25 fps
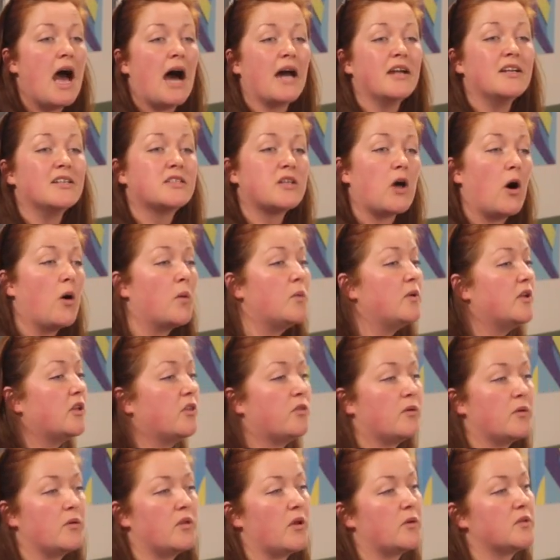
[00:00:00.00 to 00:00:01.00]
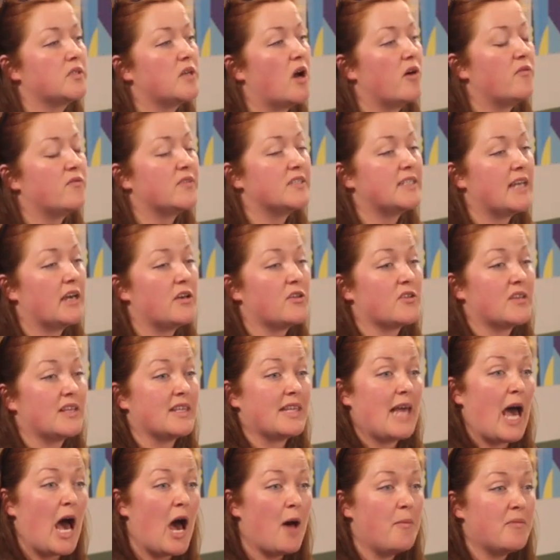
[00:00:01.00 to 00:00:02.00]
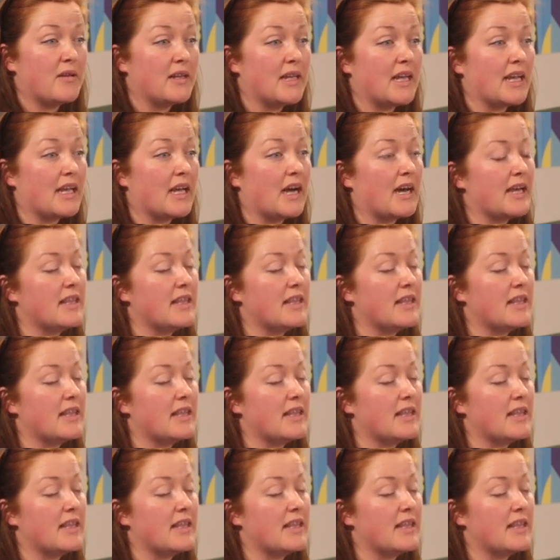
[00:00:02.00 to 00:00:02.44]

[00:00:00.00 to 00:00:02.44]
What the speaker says: And it's only through those conversations happening,